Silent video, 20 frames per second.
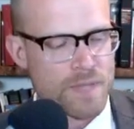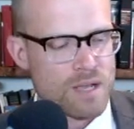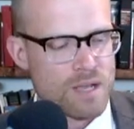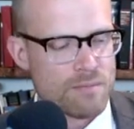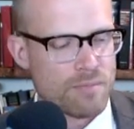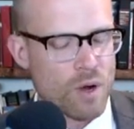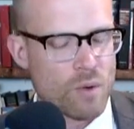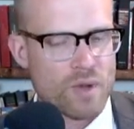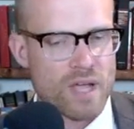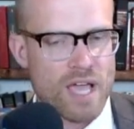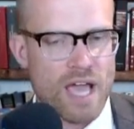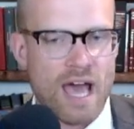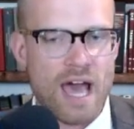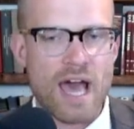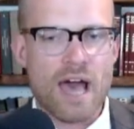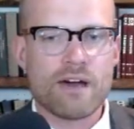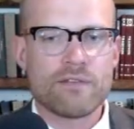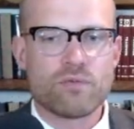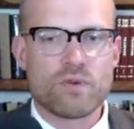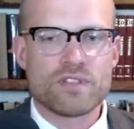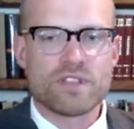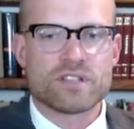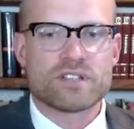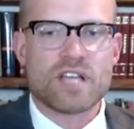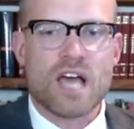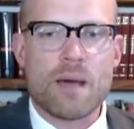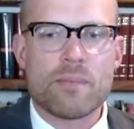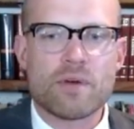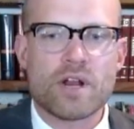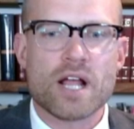but we have when the
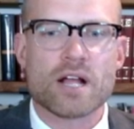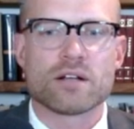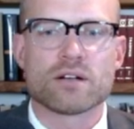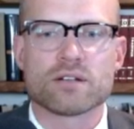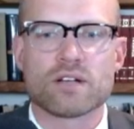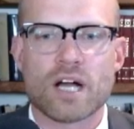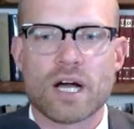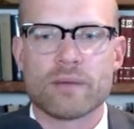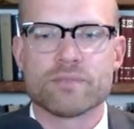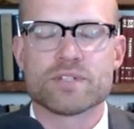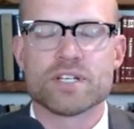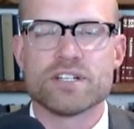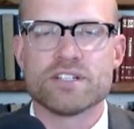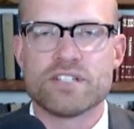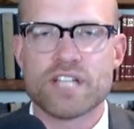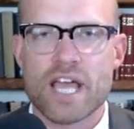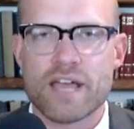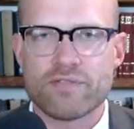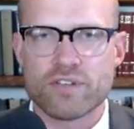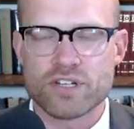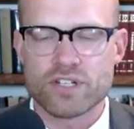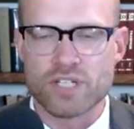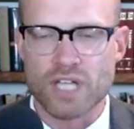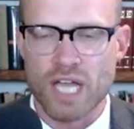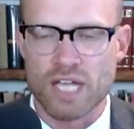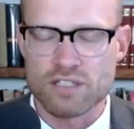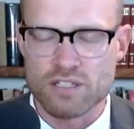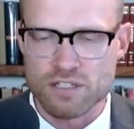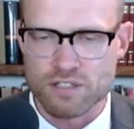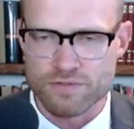tabernacle comes and David
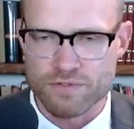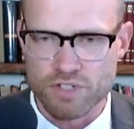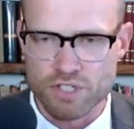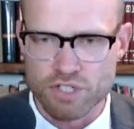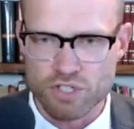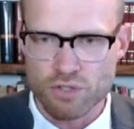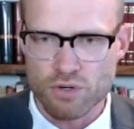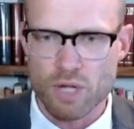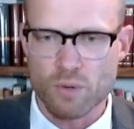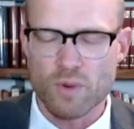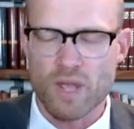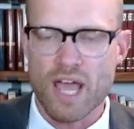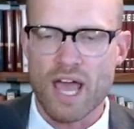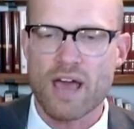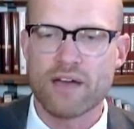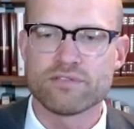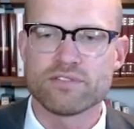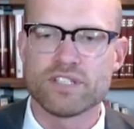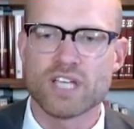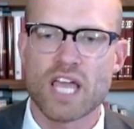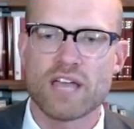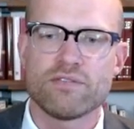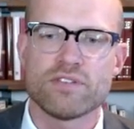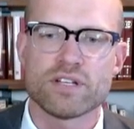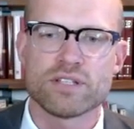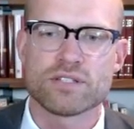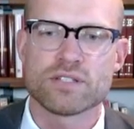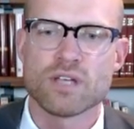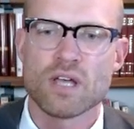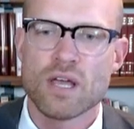dances for joy, we have
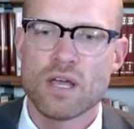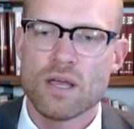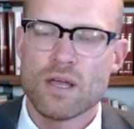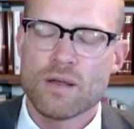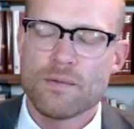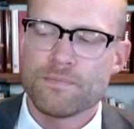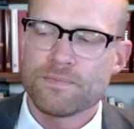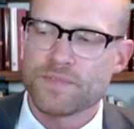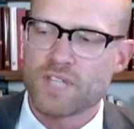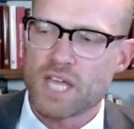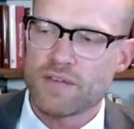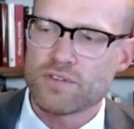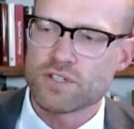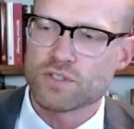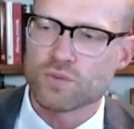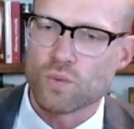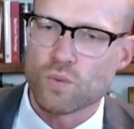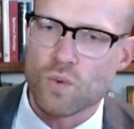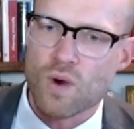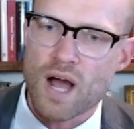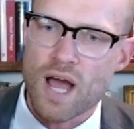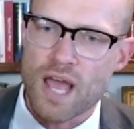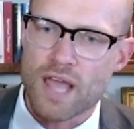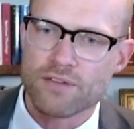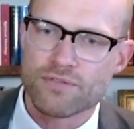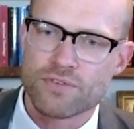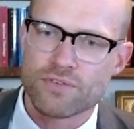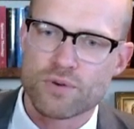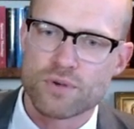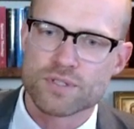David's David's
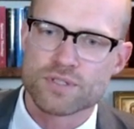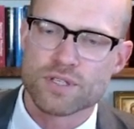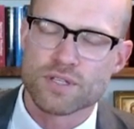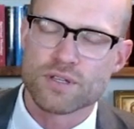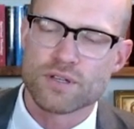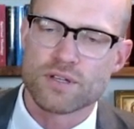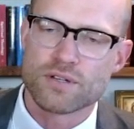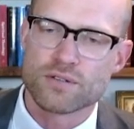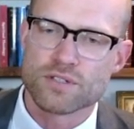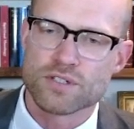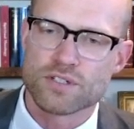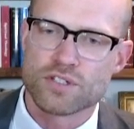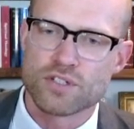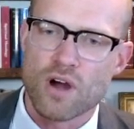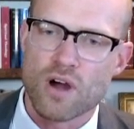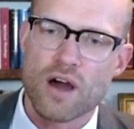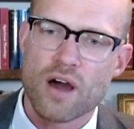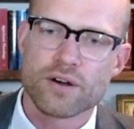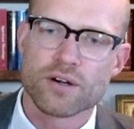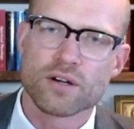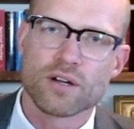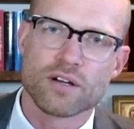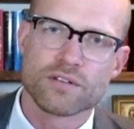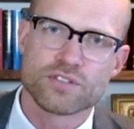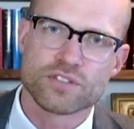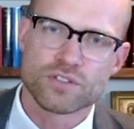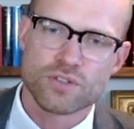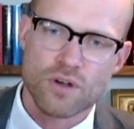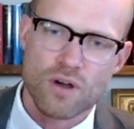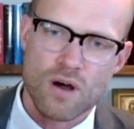wife, who is the who's the daughter of
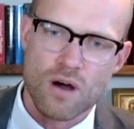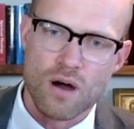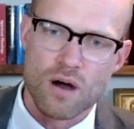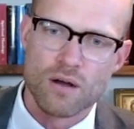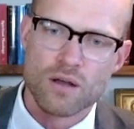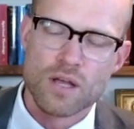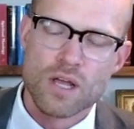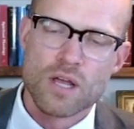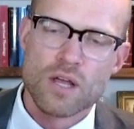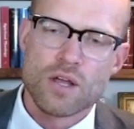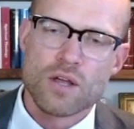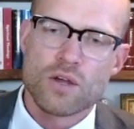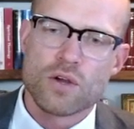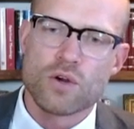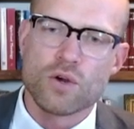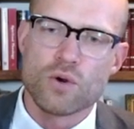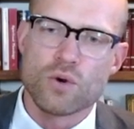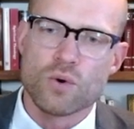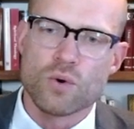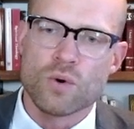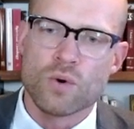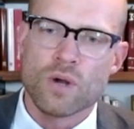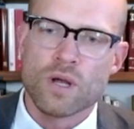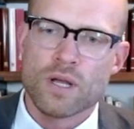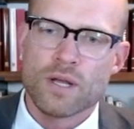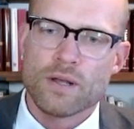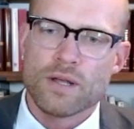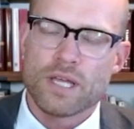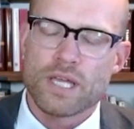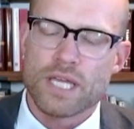Saul, who
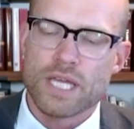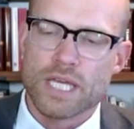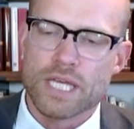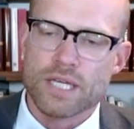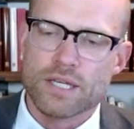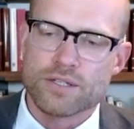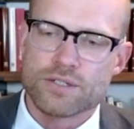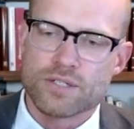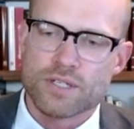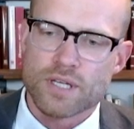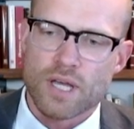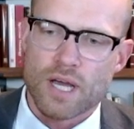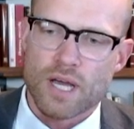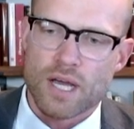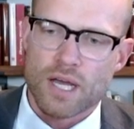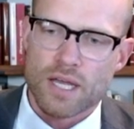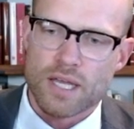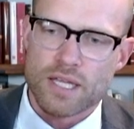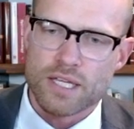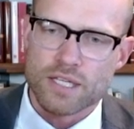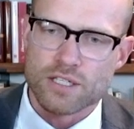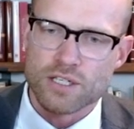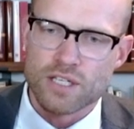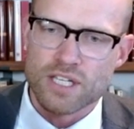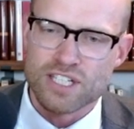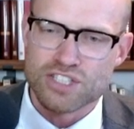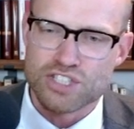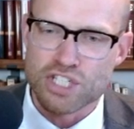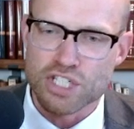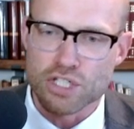is uh, he,
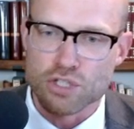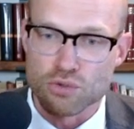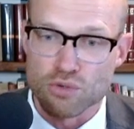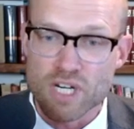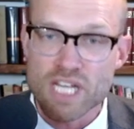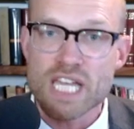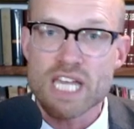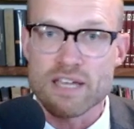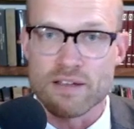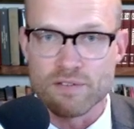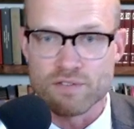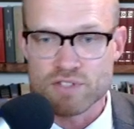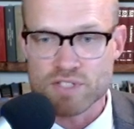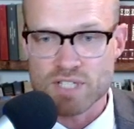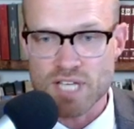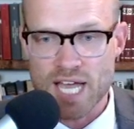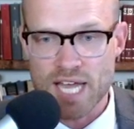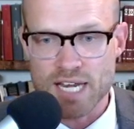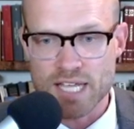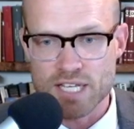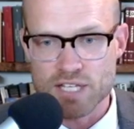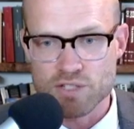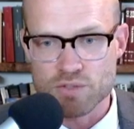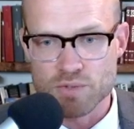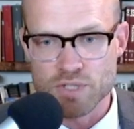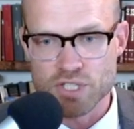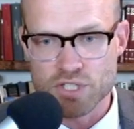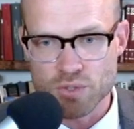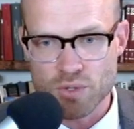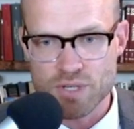he she grieves at his
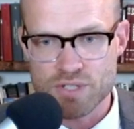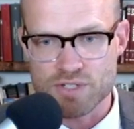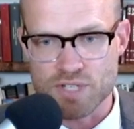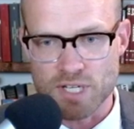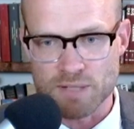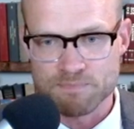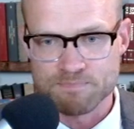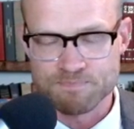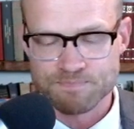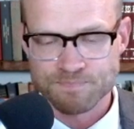rejoicing,